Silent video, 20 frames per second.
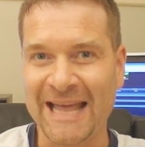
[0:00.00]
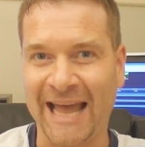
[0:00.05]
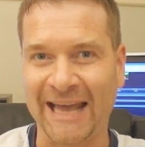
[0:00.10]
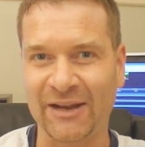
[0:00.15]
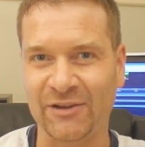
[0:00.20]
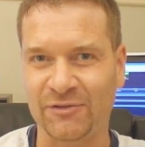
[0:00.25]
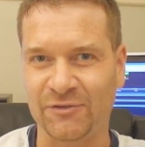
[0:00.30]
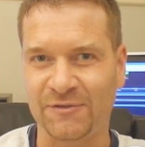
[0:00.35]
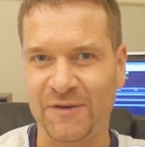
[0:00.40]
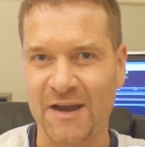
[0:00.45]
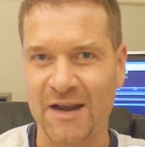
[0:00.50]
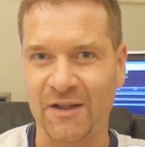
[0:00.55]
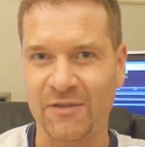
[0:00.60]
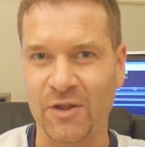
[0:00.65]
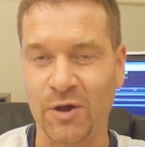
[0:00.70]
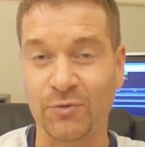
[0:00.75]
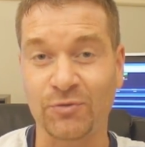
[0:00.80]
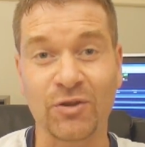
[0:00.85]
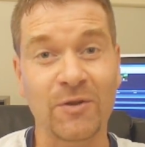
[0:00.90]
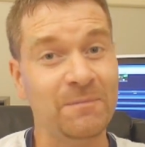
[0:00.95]
And as a final
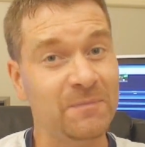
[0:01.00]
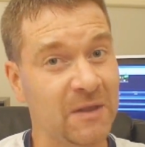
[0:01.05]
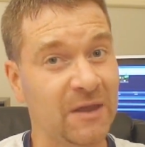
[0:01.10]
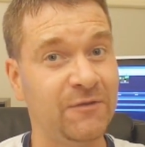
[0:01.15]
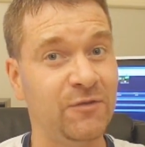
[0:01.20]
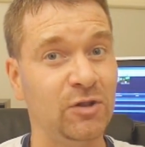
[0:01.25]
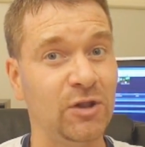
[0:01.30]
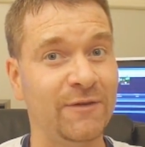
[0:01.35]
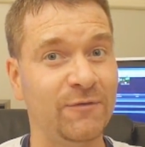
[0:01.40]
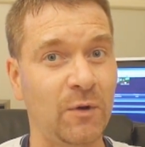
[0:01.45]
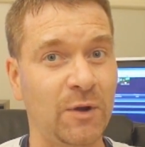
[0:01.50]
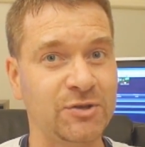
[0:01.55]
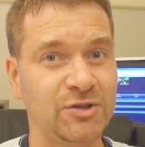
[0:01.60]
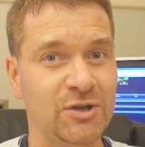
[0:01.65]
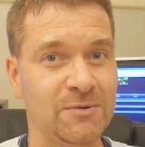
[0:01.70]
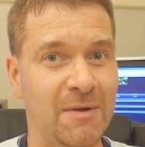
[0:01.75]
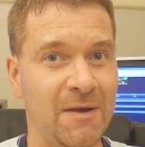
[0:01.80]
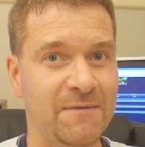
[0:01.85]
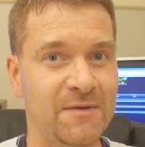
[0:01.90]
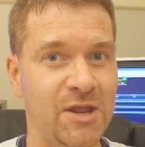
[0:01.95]
note, if you love
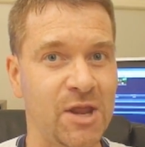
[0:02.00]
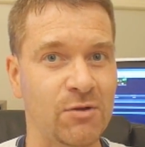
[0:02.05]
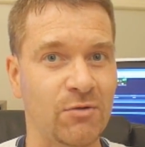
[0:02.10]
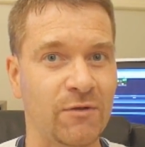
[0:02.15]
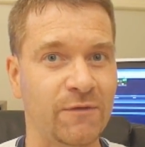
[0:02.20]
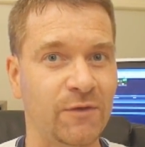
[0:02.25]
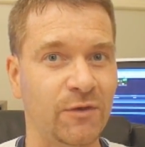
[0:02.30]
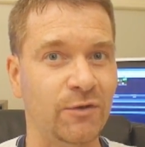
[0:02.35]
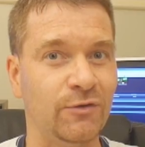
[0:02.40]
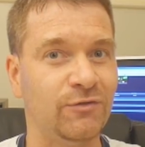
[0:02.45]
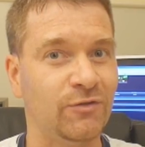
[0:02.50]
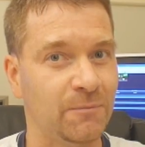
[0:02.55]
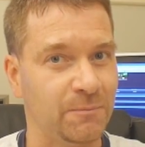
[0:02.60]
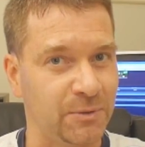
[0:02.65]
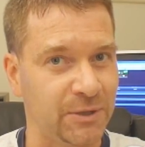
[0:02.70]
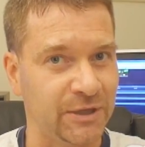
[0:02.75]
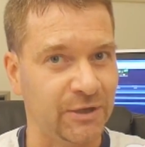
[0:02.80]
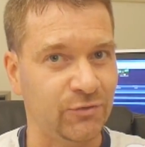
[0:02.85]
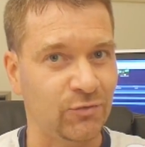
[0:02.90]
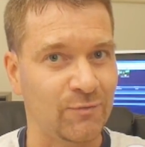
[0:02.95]
watching my video reviews,
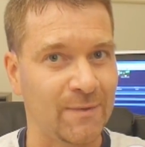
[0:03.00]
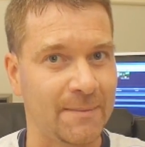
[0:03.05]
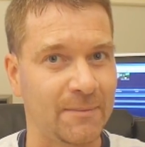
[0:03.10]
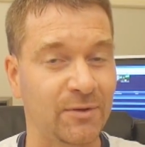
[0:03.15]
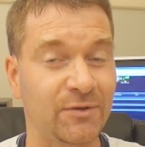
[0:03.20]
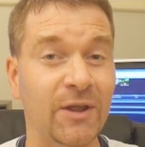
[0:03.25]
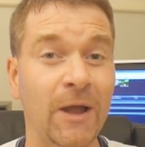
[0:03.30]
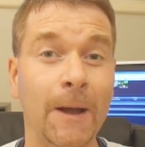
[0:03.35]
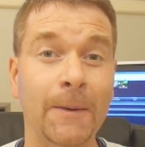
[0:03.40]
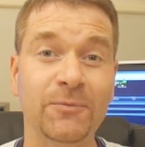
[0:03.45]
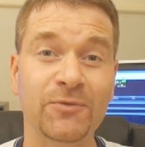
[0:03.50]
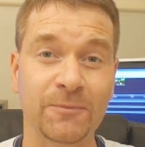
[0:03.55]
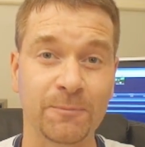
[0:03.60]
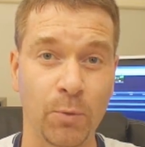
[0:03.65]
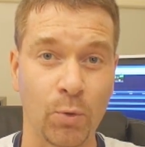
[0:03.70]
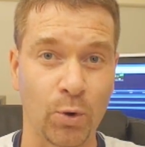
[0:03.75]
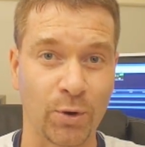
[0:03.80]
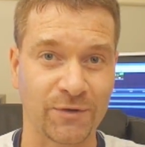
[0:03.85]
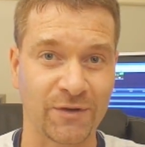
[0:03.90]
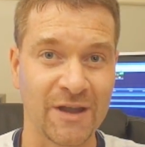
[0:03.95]
please remember to help
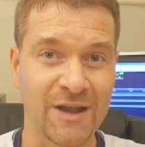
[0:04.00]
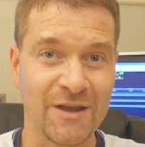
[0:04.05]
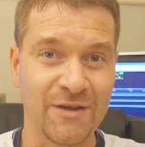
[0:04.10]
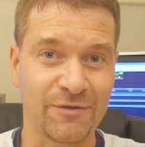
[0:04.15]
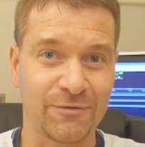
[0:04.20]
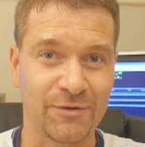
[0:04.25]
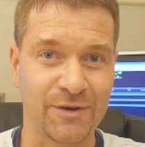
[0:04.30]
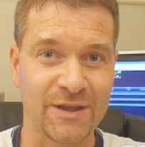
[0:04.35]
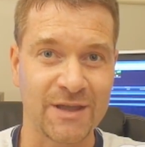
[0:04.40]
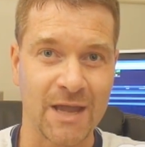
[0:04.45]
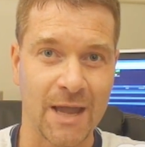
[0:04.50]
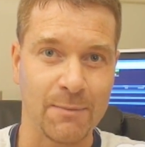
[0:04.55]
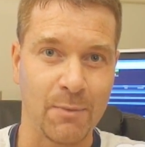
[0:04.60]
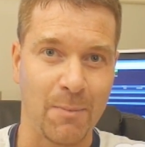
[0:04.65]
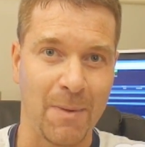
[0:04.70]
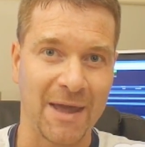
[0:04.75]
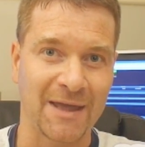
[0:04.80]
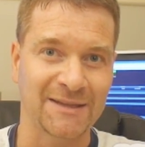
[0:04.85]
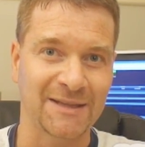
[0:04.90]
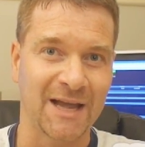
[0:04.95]
support three d
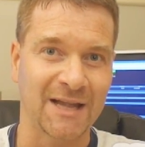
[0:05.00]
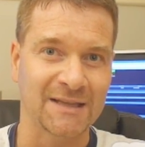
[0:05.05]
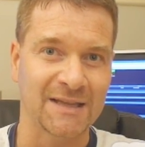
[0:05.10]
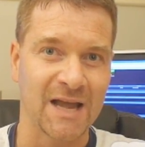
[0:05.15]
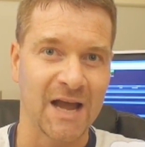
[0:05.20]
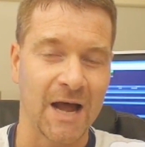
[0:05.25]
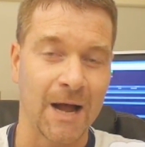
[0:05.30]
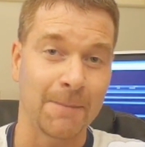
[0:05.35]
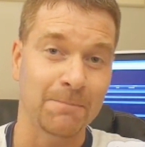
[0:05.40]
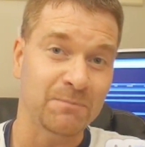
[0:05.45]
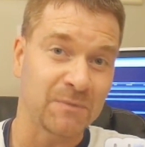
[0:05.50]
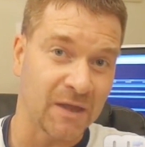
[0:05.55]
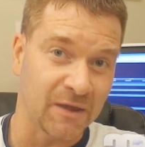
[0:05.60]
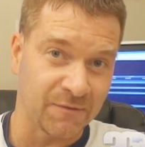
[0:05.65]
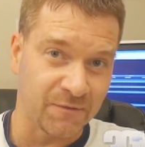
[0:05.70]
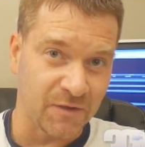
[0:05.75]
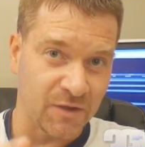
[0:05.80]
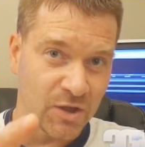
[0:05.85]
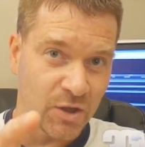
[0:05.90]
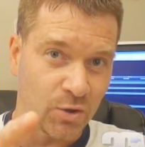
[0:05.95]
game man dot com.
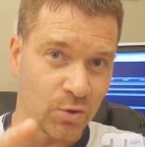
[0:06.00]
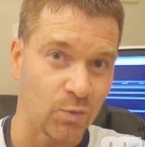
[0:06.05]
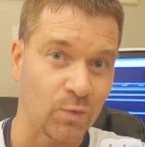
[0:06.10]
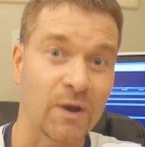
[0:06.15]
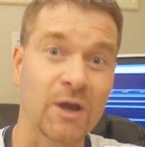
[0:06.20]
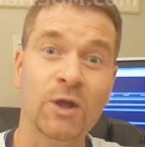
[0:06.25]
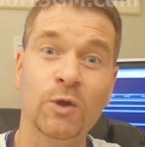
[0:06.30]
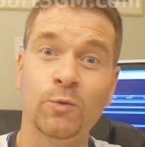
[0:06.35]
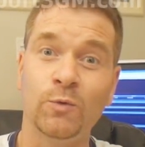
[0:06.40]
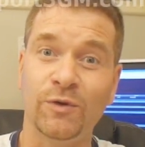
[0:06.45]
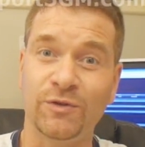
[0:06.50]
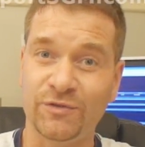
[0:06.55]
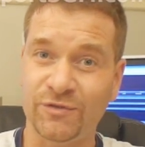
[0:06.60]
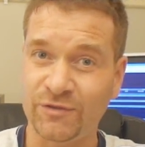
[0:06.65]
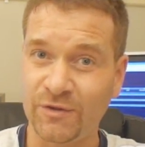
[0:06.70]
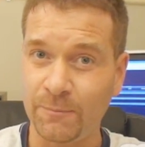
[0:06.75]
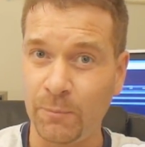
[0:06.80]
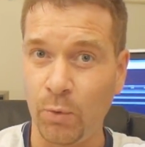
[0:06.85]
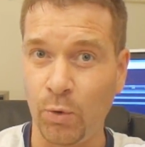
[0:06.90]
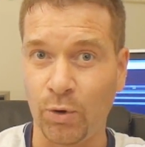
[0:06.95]
If you wish
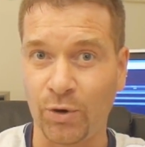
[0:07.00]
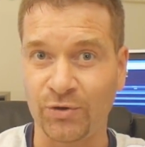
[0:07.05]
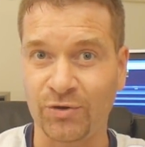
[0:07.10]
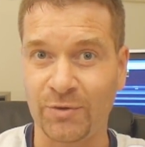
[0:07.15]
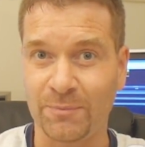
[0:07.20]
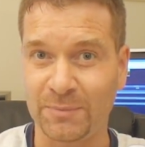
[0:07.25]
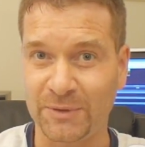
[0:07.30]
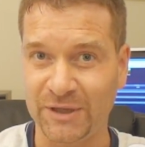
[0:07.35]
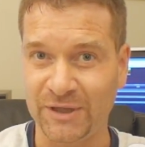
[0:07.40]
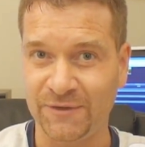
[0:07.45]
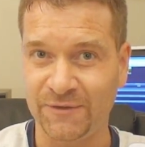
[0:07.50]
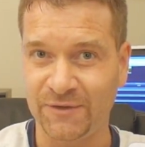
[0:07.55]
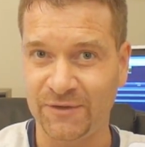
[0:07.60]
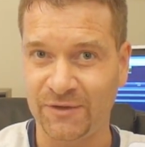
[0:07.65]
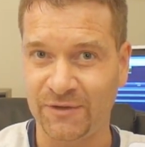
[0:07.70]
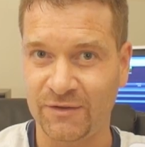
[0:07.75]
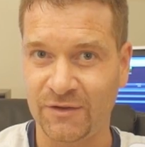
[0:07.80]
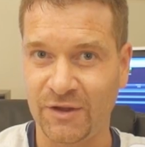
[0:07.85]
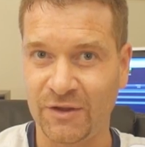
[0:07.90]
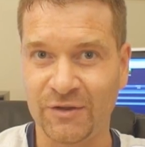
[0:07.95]
to support, please
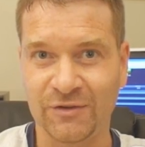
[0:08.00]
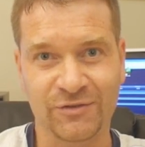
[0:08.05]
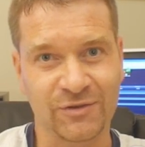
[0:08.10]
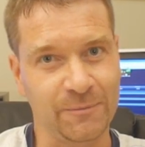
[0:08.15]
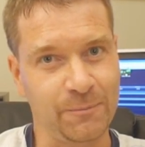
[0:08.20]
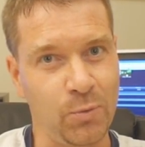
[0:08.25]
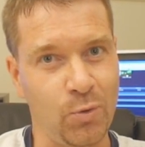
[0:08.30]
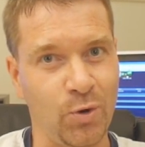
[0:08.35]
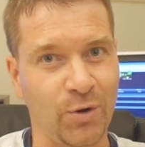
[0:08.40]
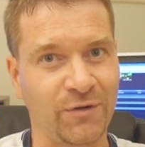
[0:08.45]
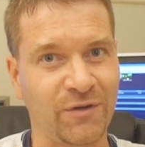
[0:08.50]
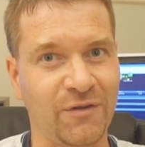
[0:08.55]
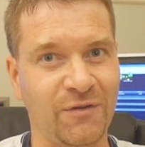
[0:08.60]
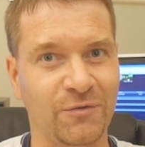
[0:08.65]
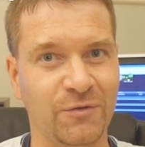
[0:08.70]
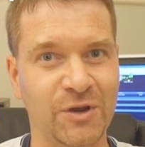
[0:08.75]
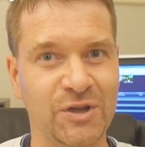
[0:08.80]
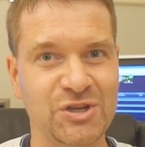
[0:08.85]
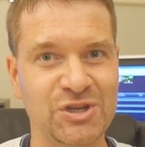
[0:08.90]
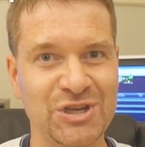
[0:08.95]
visit support
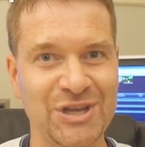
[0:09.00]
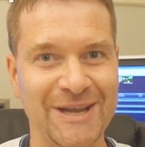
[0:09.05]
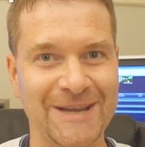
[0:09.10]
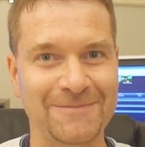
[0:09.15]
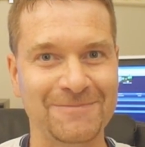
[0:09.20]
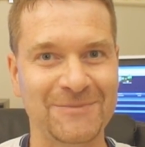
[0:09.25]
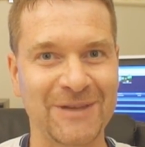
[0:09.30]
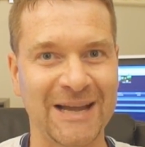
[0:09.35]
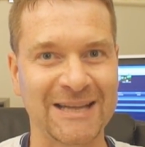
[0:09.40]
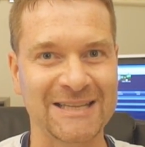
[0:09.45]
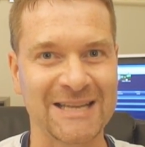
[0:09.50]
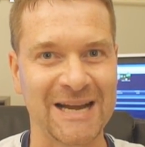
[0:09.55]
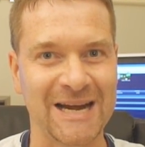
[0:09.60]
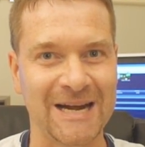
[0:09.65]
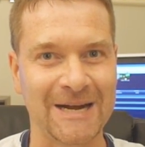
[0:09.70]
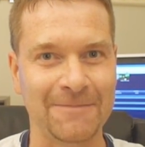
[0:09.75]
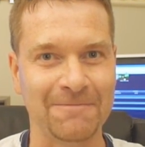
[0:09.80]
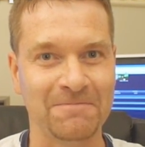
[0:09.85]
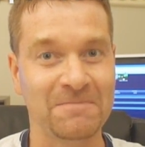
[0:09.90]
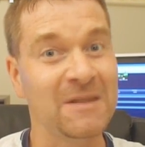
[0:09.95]
three g m dot
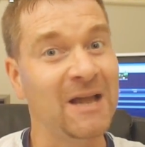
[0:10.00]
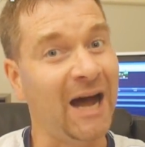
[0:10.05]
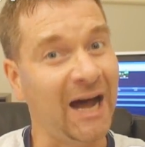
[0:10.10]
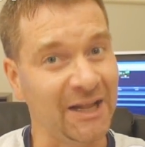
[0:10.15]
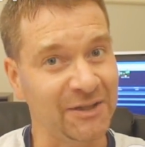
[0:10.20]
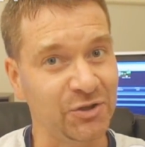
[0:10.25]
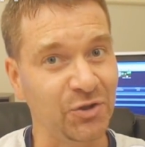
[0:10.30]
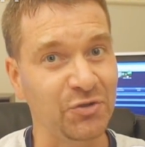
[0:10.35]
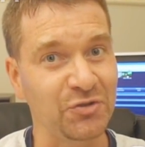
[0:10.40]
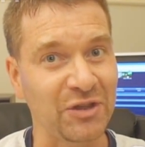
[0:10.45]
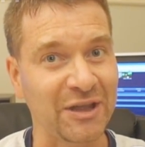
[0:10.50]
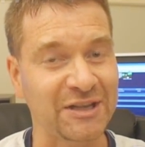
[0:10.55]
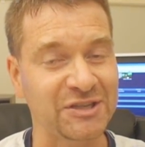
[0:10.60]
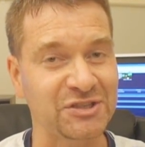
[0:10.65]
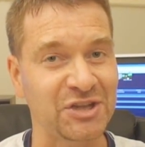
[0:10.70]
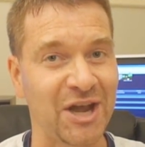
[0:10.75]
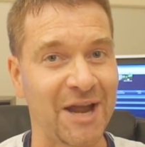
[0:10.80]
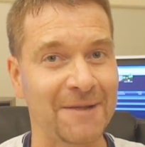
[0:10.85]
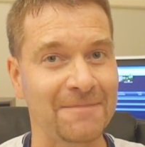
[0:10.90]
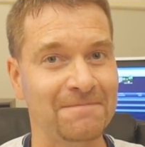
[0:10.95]
com. Until the
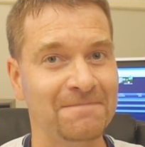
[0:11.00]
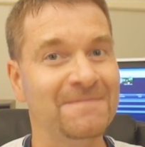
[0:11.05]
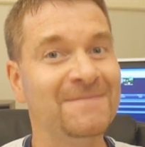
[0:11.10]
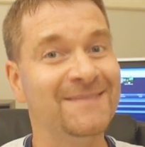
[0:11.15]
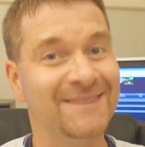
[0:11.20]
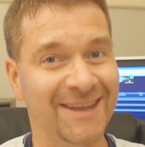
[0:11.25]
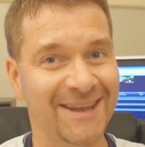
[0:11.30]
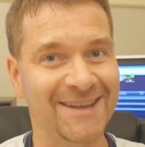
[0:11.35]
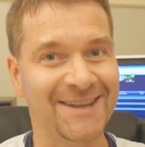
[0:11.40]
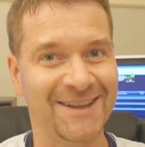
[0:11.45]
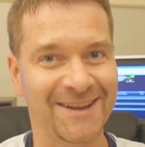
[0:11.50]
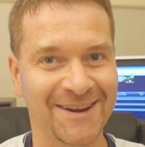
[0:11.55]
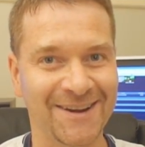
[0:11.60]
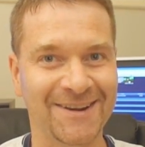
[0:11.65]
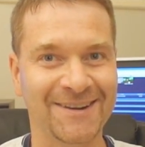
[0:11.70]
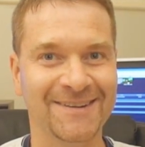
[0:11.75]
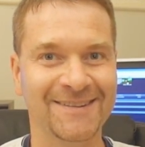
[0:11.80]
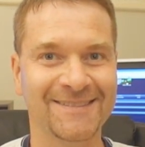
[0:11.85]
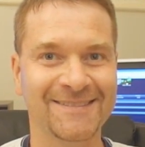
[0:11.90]
next time, take care.